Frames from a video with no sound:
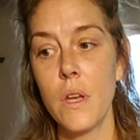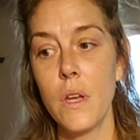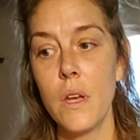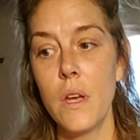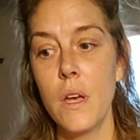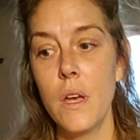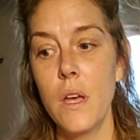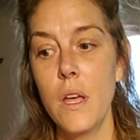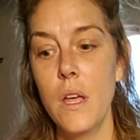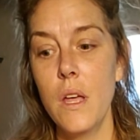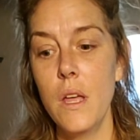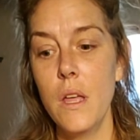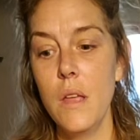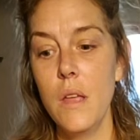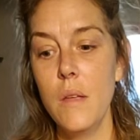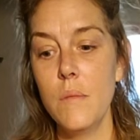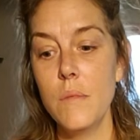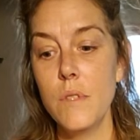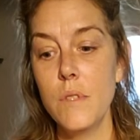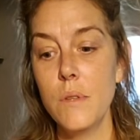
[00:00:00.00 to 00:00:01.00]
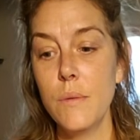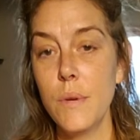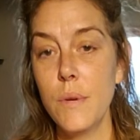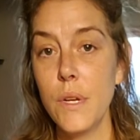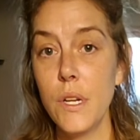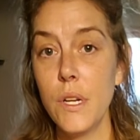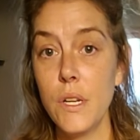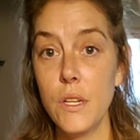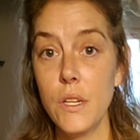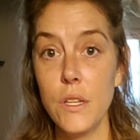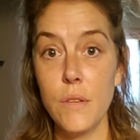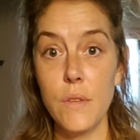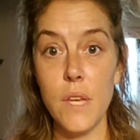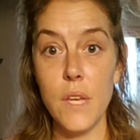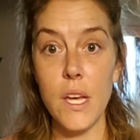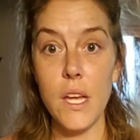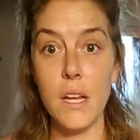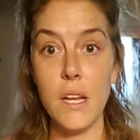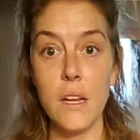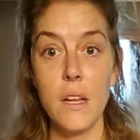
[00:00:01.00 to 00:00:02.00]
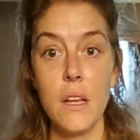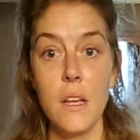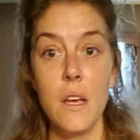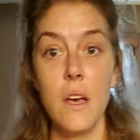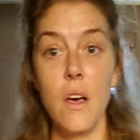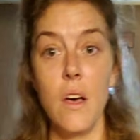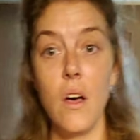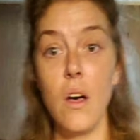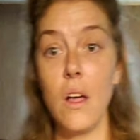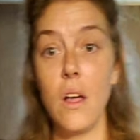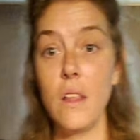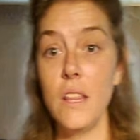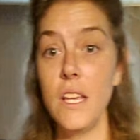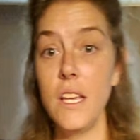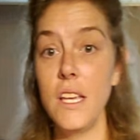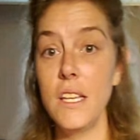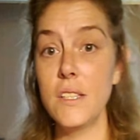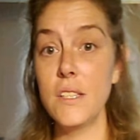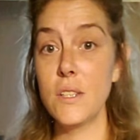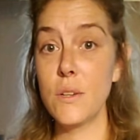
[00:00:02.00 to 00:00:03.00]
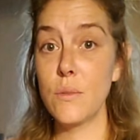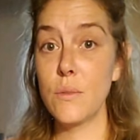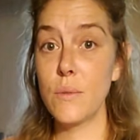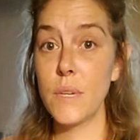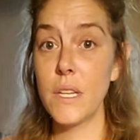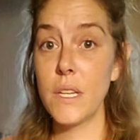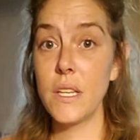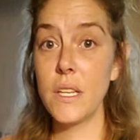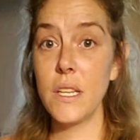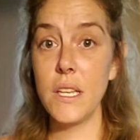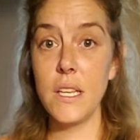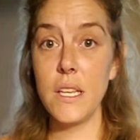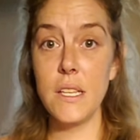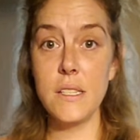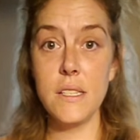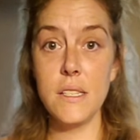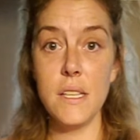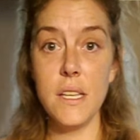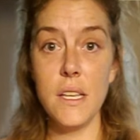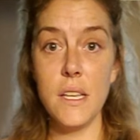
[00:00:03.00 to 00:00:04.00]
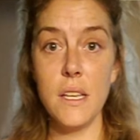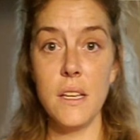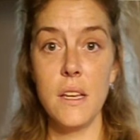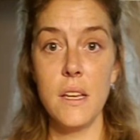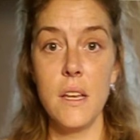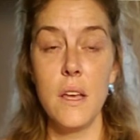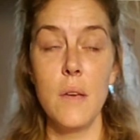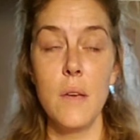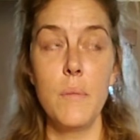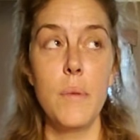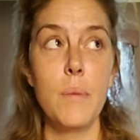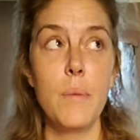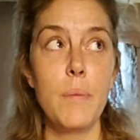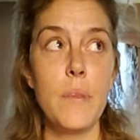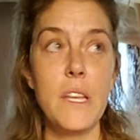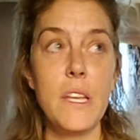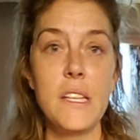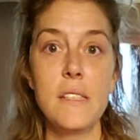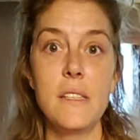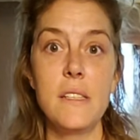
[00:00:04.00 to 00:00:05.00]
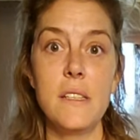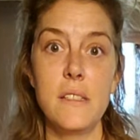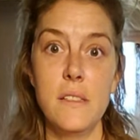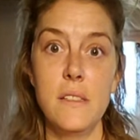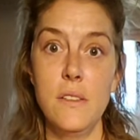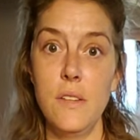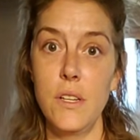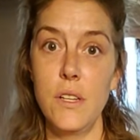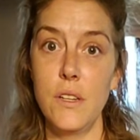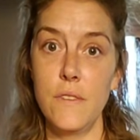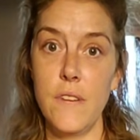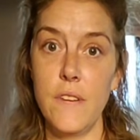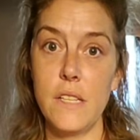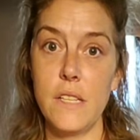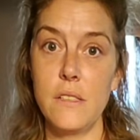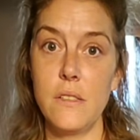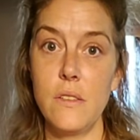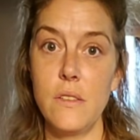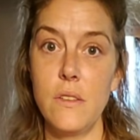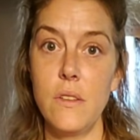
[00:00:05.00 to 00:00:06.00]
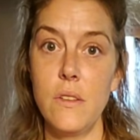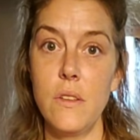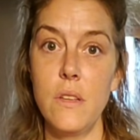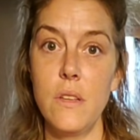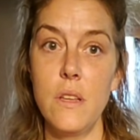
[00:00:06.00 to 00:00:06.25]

So we're gonna do that. All these are real easy, but please listen to your vessel.